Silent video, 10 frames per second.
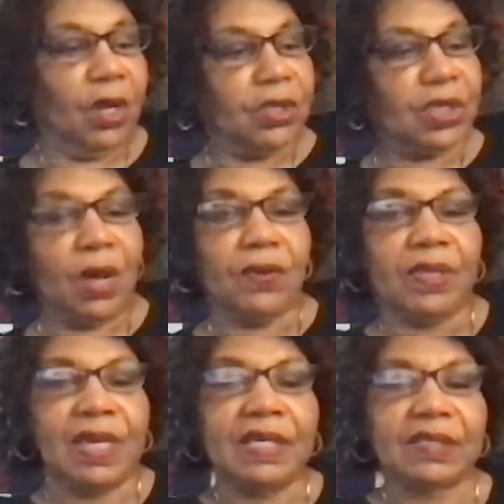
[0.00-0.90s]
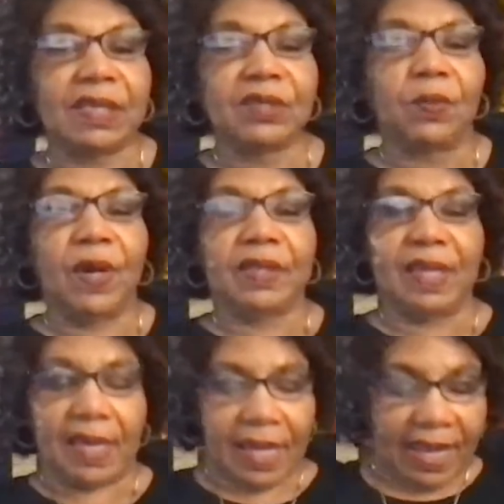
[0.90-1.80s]
So this is what
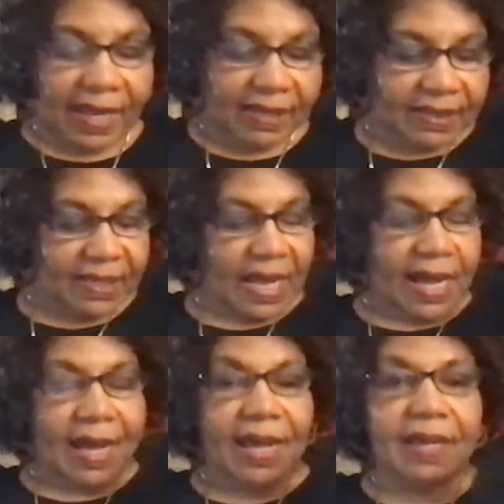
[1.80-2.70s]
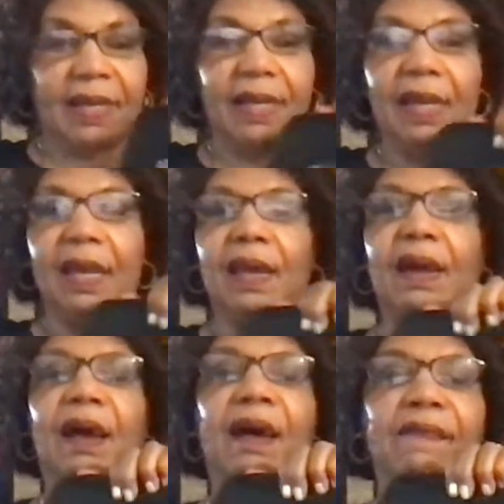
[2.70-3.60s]
the inside
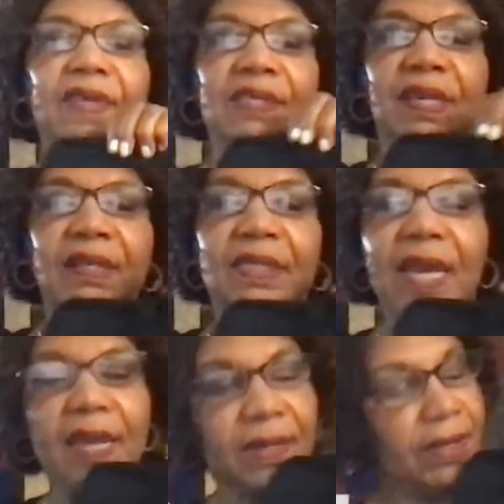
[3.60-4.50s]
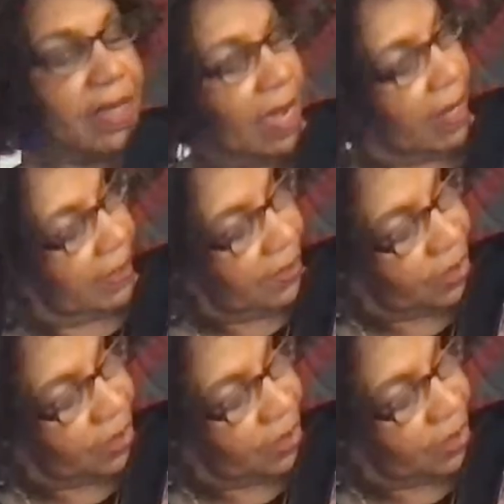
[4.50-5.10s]
of this container that Auntie